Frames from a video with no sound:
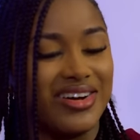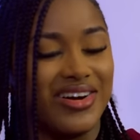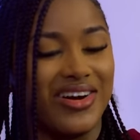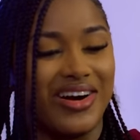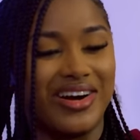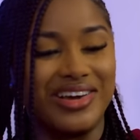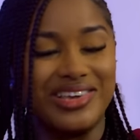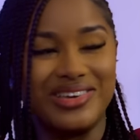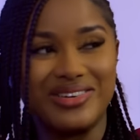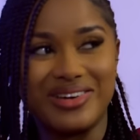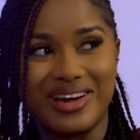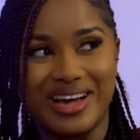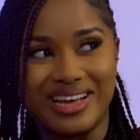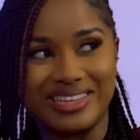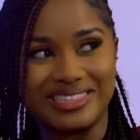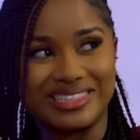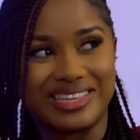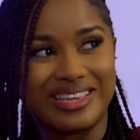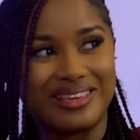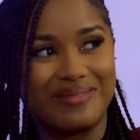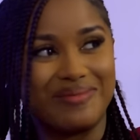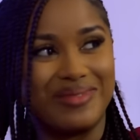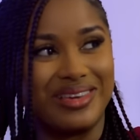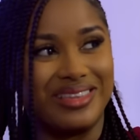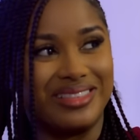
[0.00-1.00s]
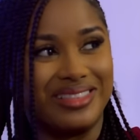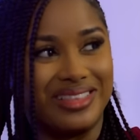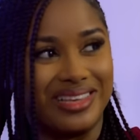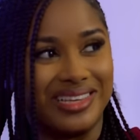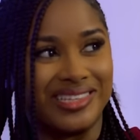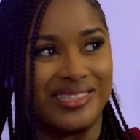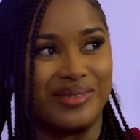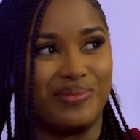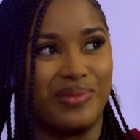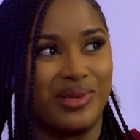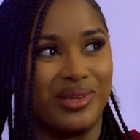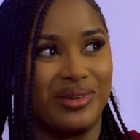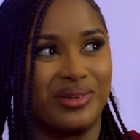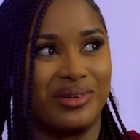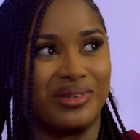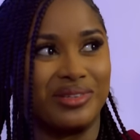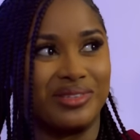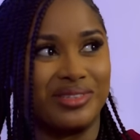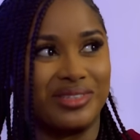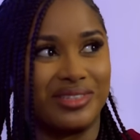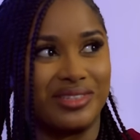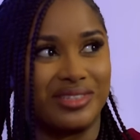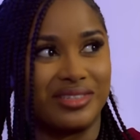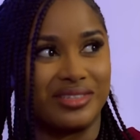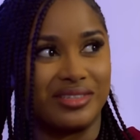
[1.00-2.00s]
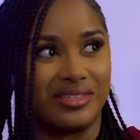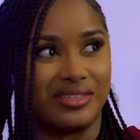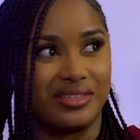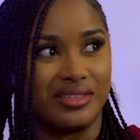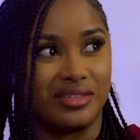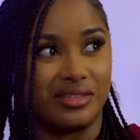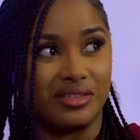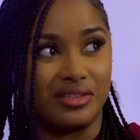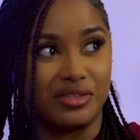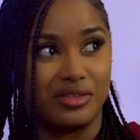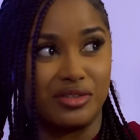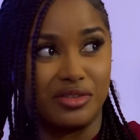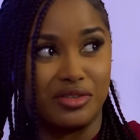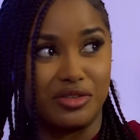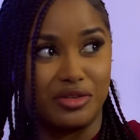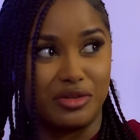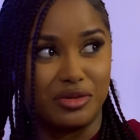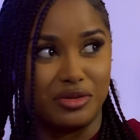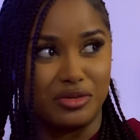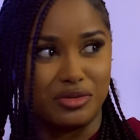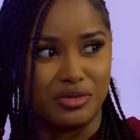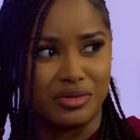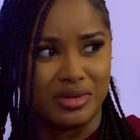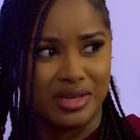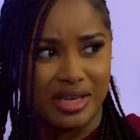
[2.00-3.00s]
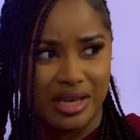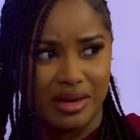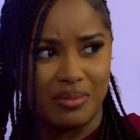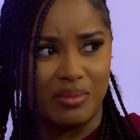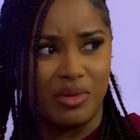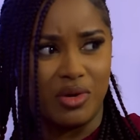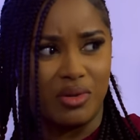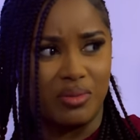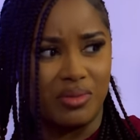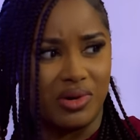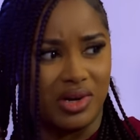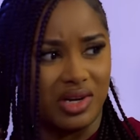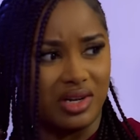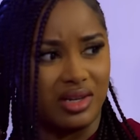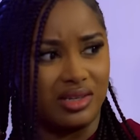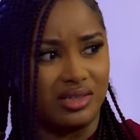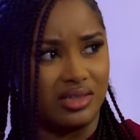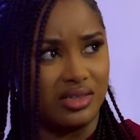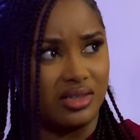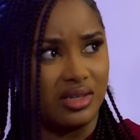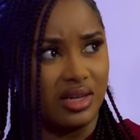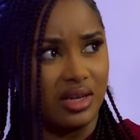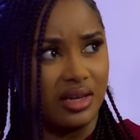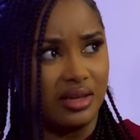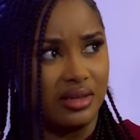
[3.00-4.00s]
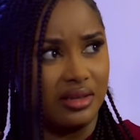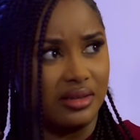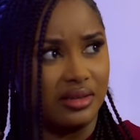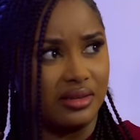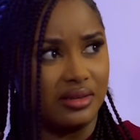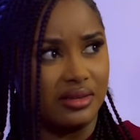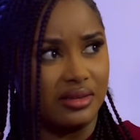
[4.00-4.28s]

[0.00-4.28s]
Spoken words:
Are you asking me this because you came home early today?